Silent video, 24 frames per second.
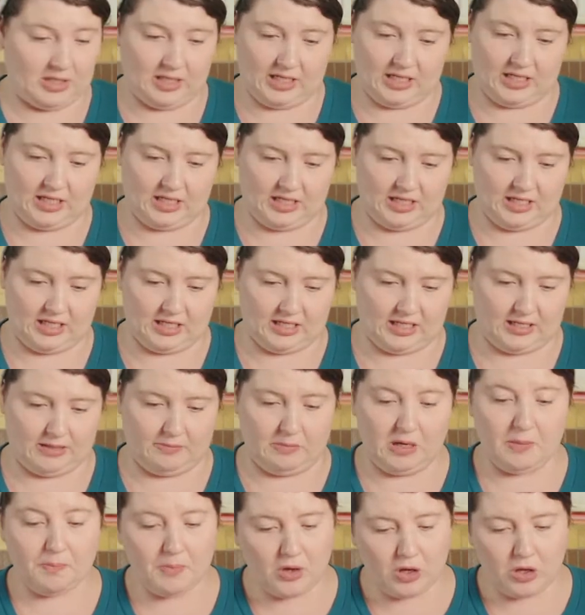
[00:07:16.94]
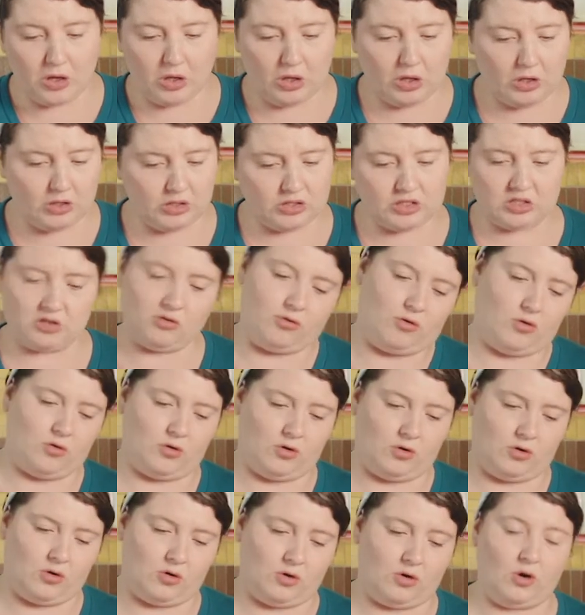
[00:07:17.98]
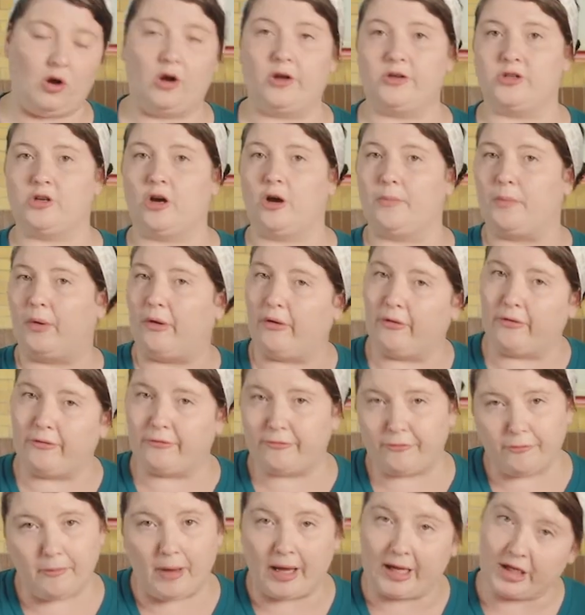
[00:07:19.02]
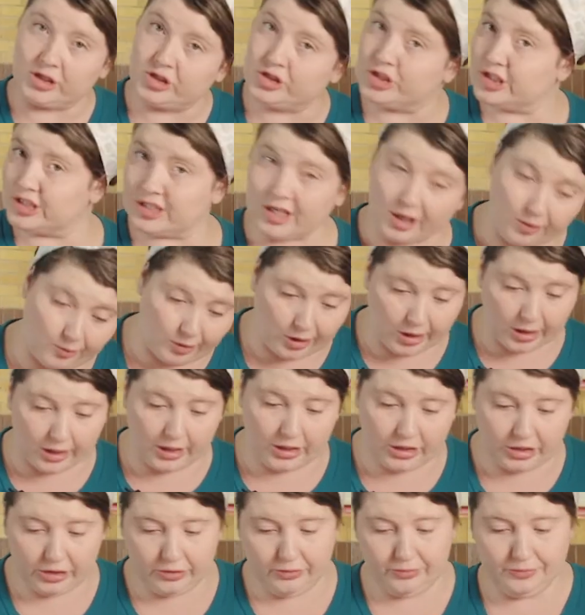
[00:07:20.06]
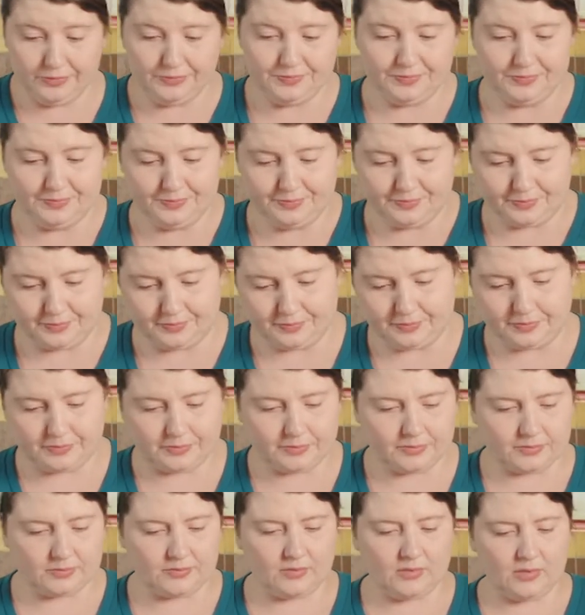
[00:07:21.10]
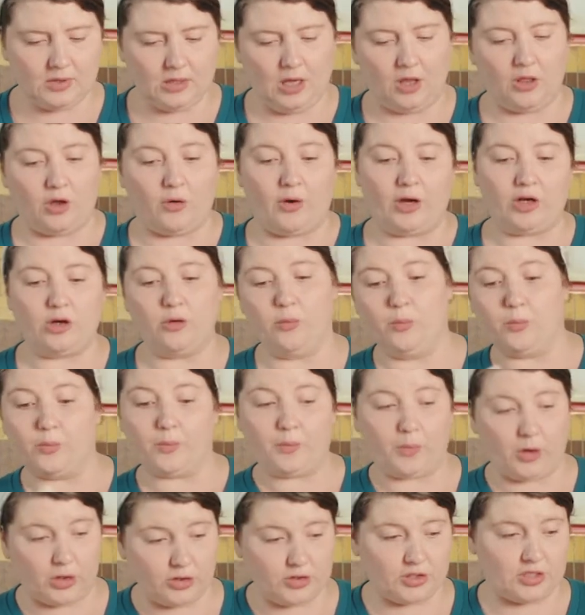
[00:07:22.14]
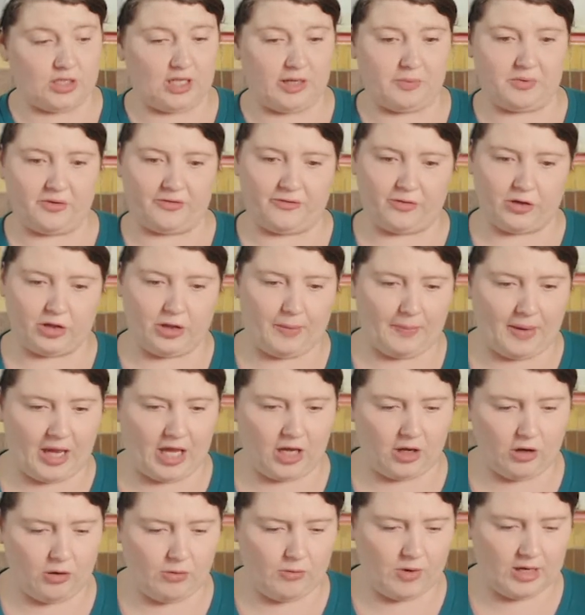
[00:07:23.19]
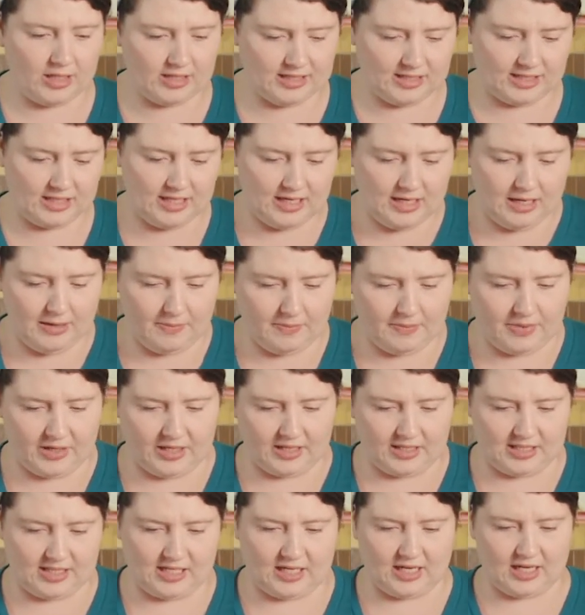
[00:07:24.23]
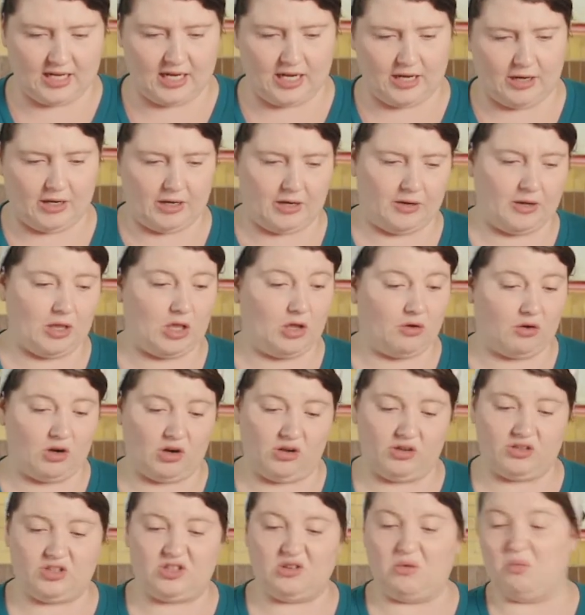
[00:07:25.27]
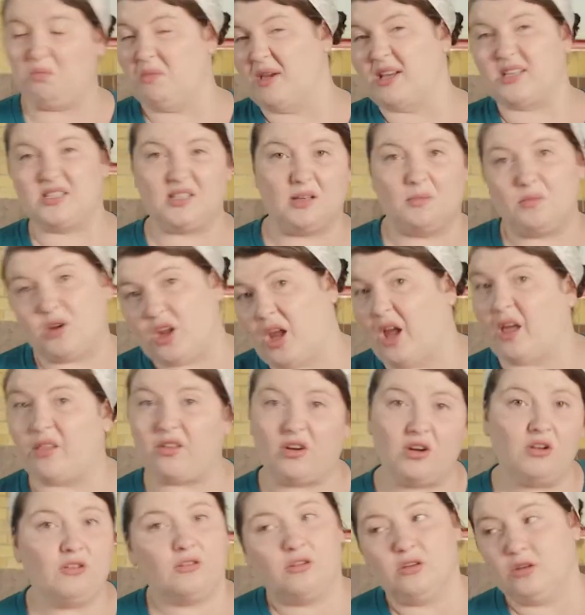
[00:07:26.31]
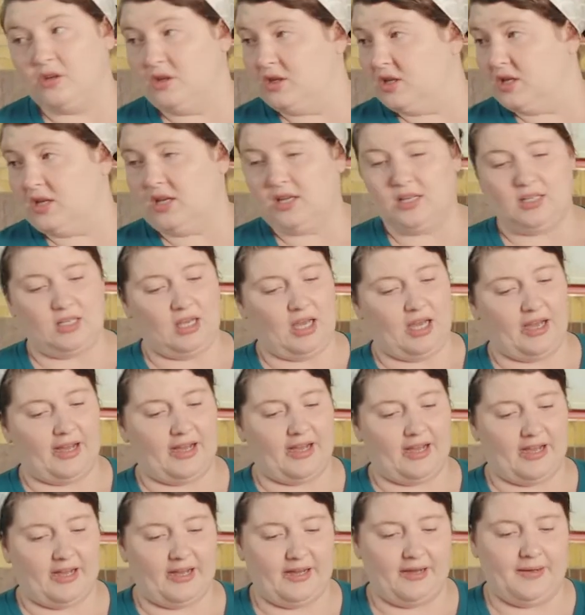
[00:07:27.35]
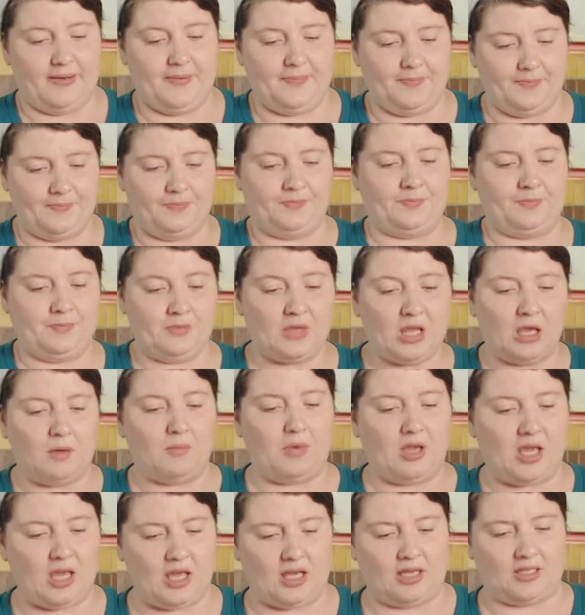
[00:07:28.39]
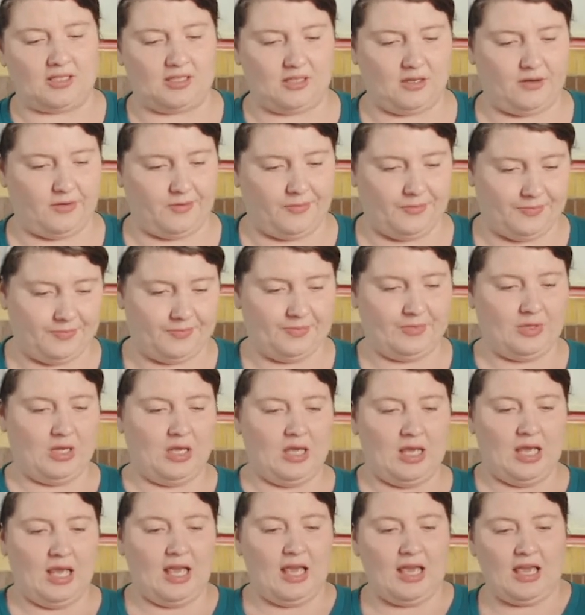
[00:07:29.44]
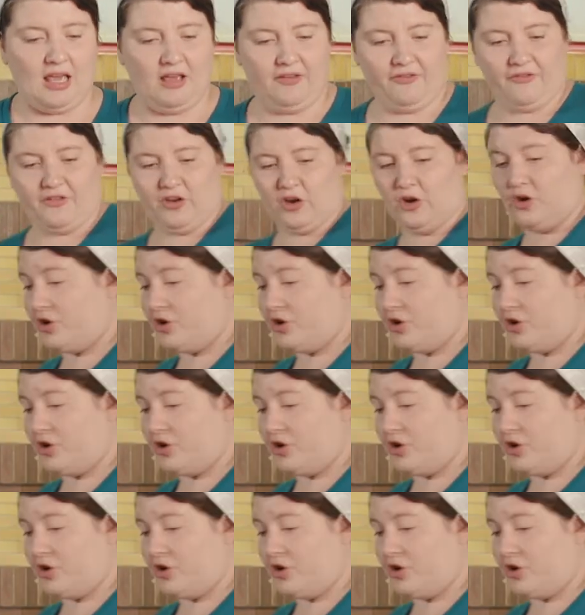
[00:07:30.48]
in meatballs, or on top of mac and cheese like we're gonna do. Though I do personally prefer the panko ones, but you can also mix them together. But yeah, so if you're